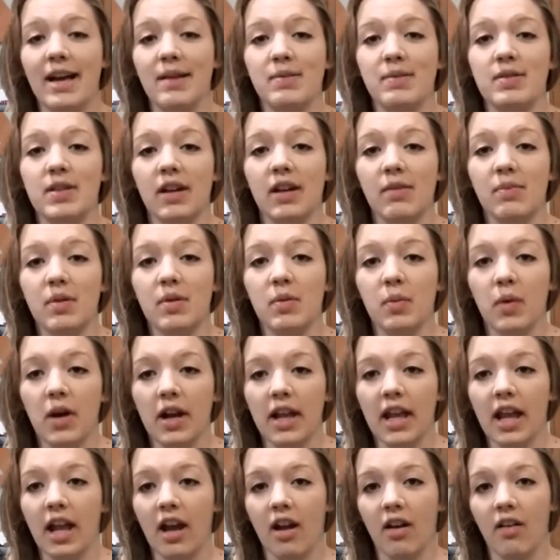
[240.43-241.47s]
Um, so I've been
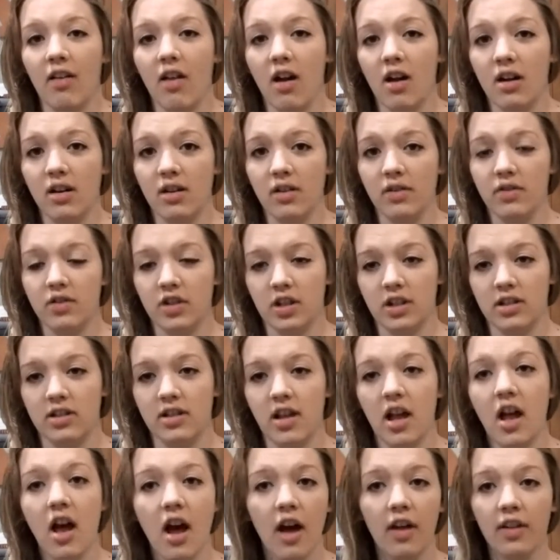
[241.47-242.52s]
working on a lot of
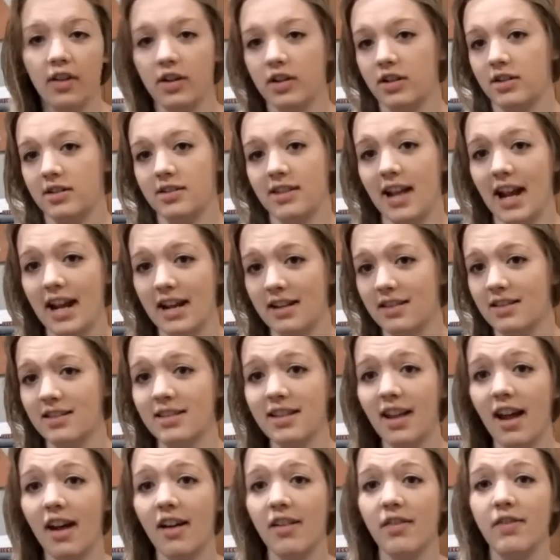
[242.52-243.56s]
just other side
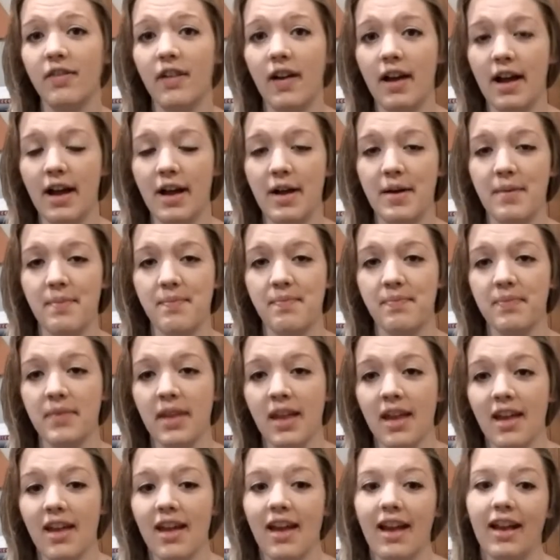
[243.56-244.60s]
stuff um,
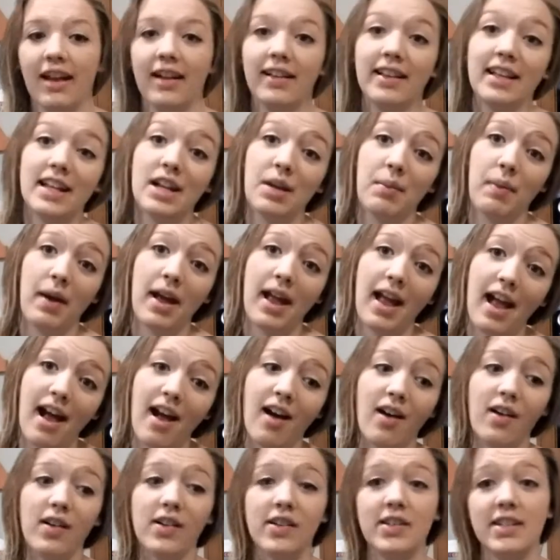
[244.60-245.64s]
and cleaning my
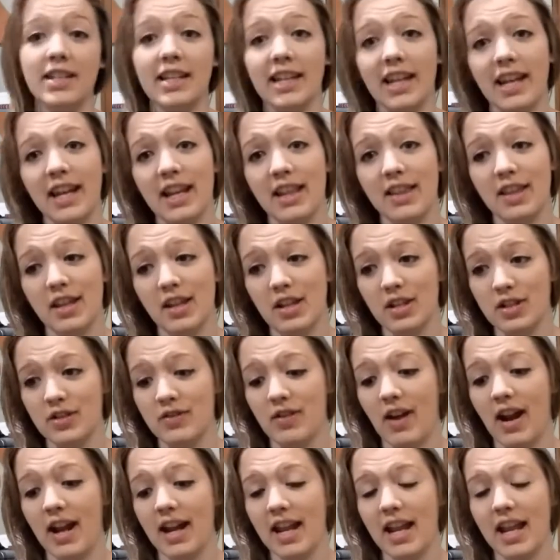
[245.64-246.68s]
house and getting
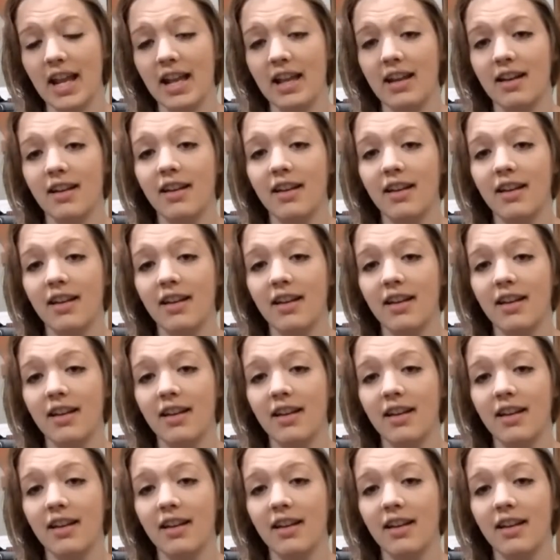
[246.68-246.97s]
things ready.